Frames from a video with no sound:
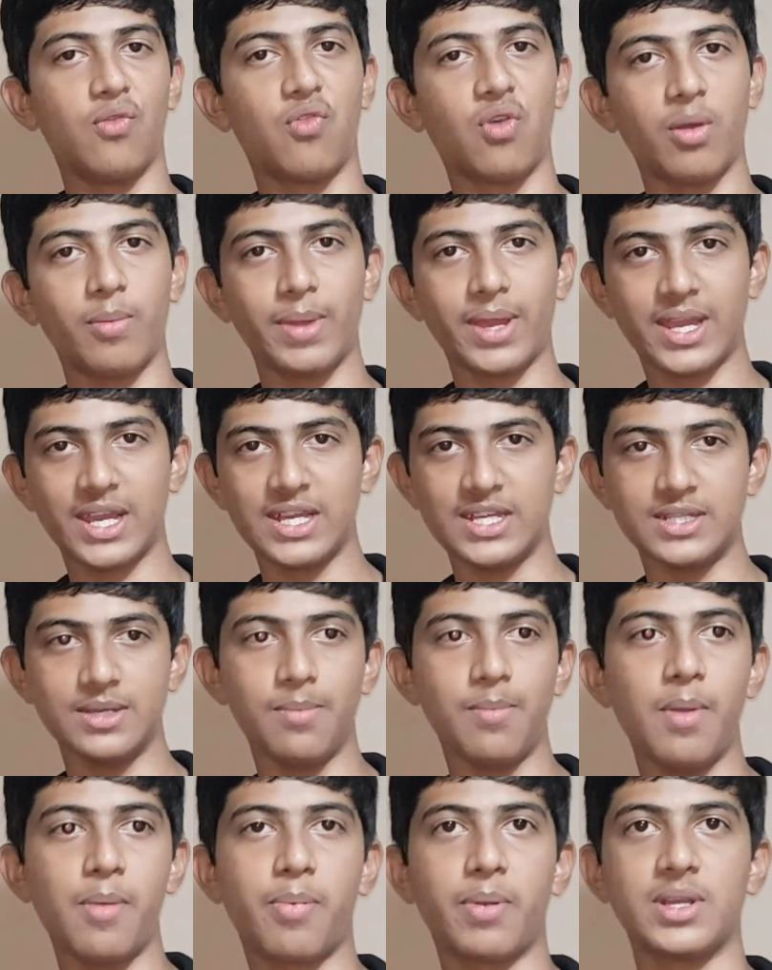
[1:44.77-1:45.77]
making
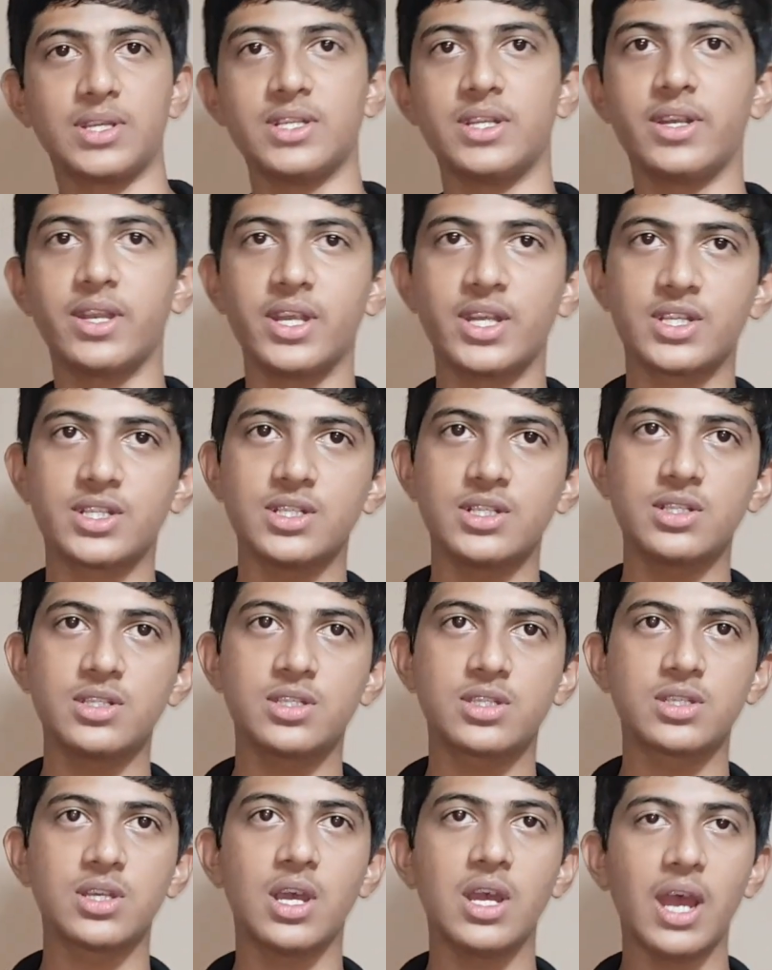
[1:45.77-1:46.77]
simple
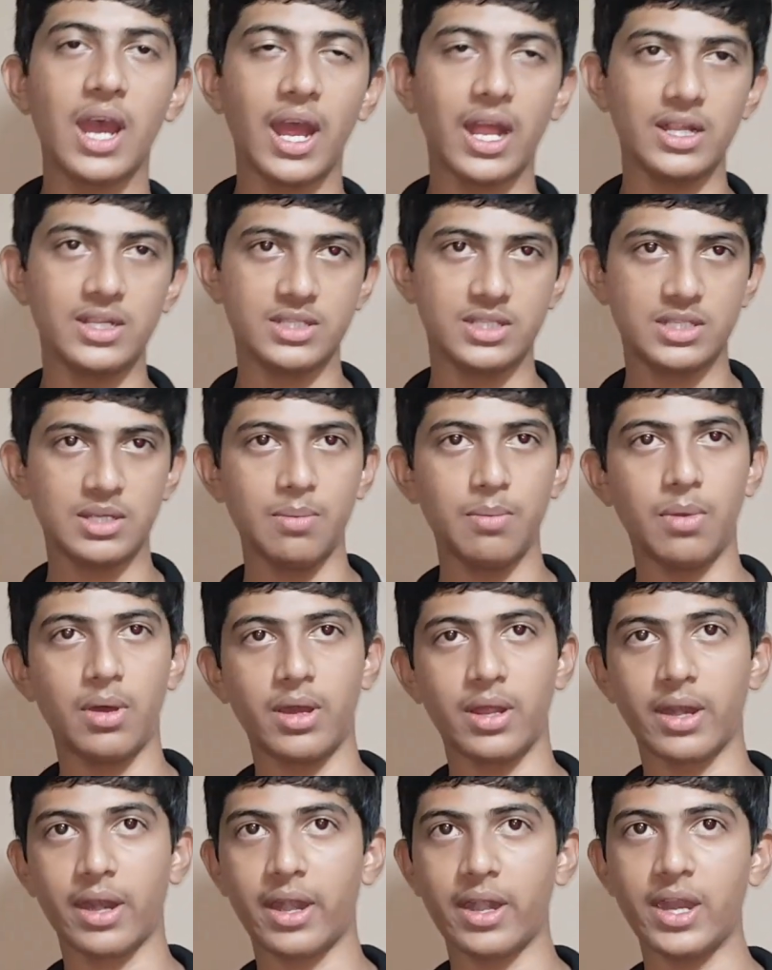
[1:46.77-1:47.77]
presentations and
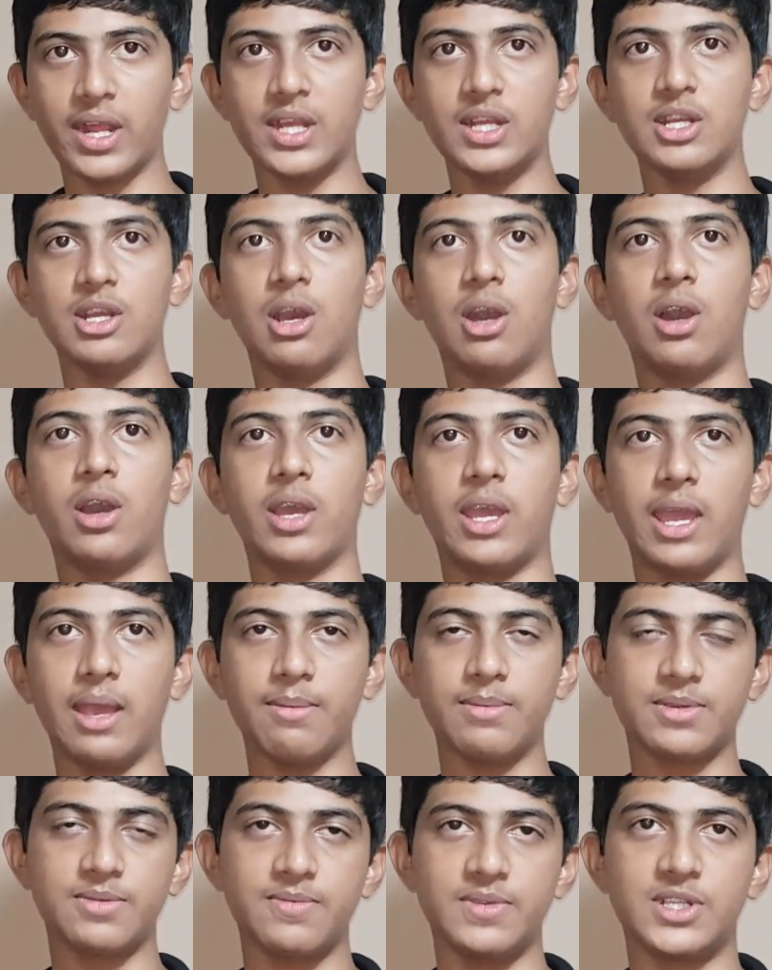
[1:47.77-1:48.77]
running
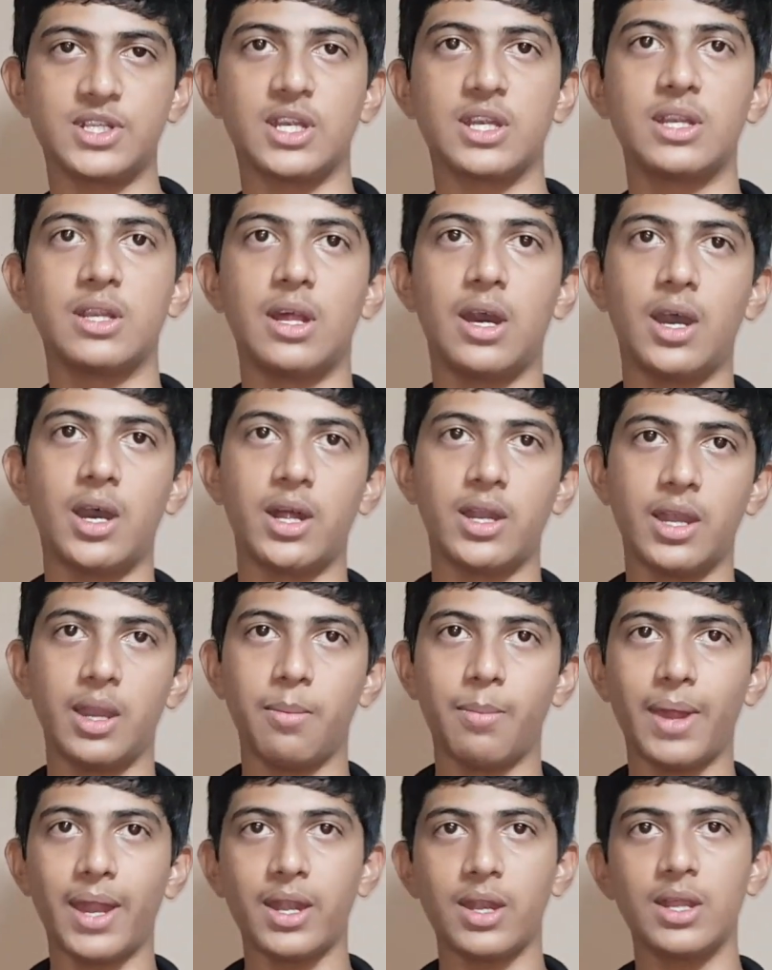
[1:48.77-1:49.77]
games which
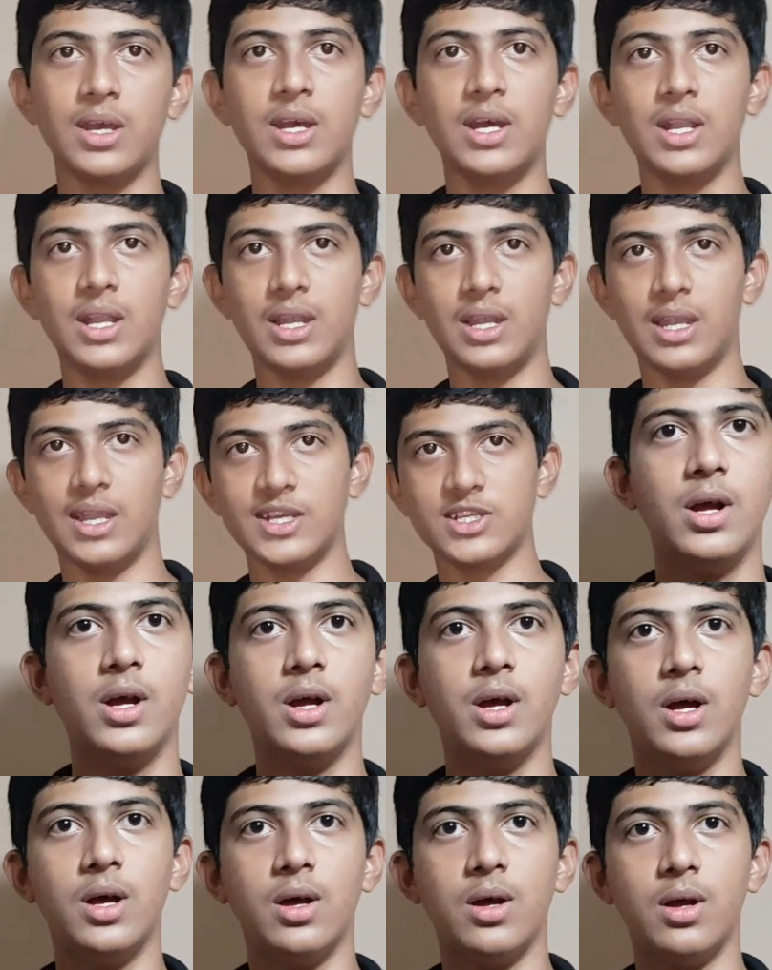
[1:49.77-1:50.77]
demand less
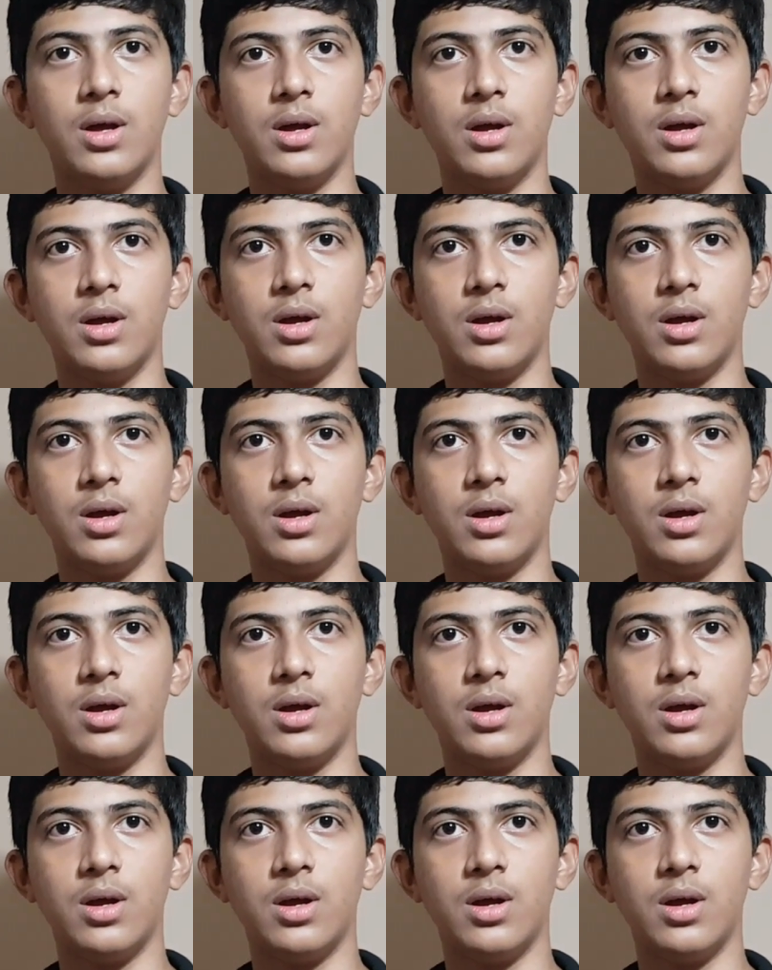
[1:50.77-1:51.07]
cores.